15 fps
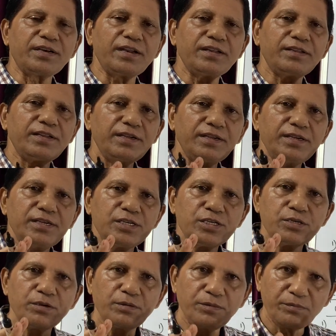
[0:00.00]
in the
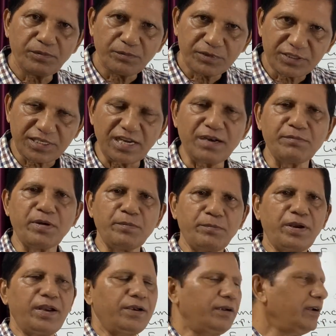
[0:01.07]
cell
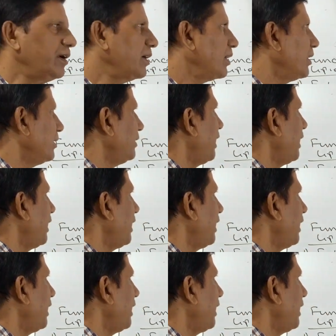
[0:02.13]
membrane, they